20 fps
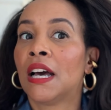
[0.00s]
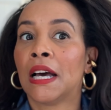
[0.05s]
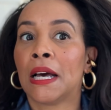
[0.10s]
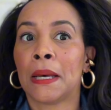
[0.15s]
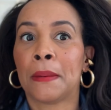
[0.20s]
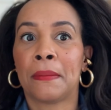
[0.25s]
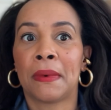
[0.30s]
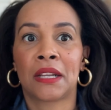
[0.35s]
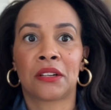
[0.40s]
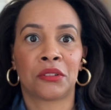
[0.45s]

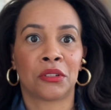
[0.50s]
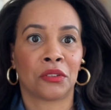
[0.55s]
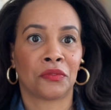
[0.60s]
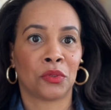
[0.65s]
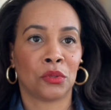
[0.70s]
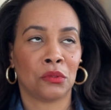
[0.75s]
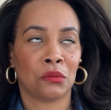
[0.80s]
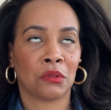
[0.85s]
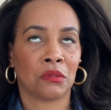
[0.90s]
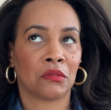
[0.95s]
Um, I don't know
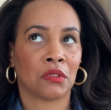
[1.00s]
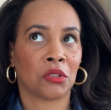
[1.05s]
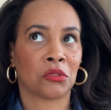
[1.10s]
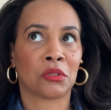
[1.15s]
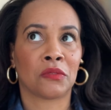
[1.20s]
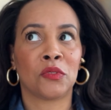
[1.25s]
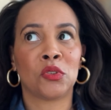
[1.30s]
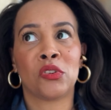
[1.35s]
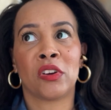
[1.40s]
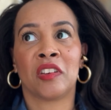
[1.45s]
if you,
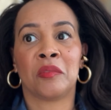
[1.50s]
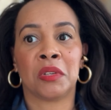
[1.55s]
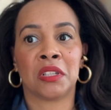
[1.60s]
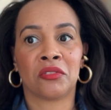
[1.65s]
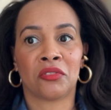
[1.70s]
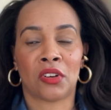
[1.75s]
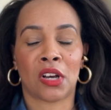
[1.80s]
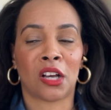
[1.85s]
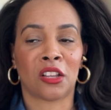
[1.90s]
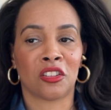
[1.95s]
those of you have
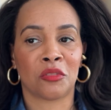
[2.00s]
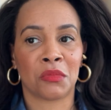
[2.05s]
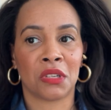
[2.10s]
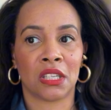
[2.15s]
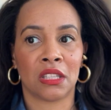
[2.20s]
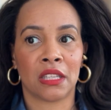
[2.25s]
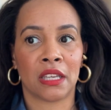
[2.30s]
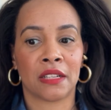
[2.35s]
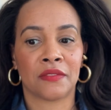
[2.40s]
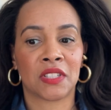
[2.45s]
been following
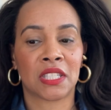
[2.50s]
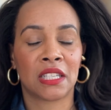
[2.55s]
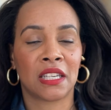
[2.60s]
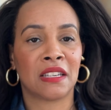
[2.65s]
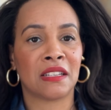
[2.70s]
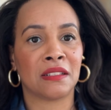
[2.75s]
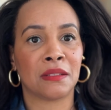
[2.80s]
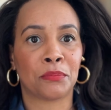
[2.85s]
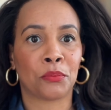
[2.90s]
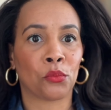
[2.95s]
me that
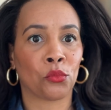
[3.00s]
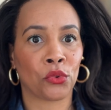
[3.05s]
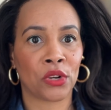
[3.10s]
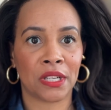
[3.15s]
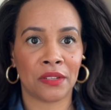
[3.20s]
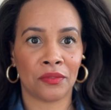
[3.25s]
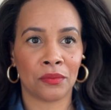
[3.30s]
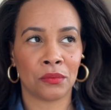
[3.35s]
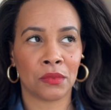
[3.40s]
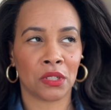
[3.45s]
seen
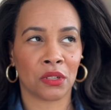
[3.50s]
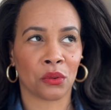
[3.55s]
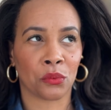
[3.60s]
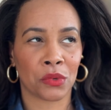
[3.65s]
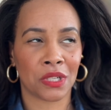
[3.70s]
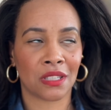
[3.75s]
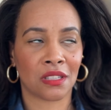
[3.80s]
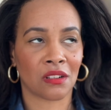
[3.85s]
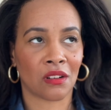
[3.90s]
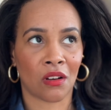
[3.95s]
re, you know,
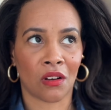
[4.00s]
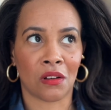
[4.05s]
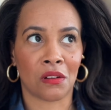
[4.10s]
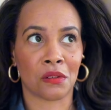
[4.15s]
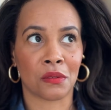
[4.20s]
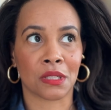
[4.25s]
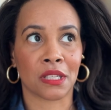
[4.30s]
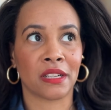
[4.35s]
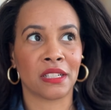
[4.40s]
recent hauls.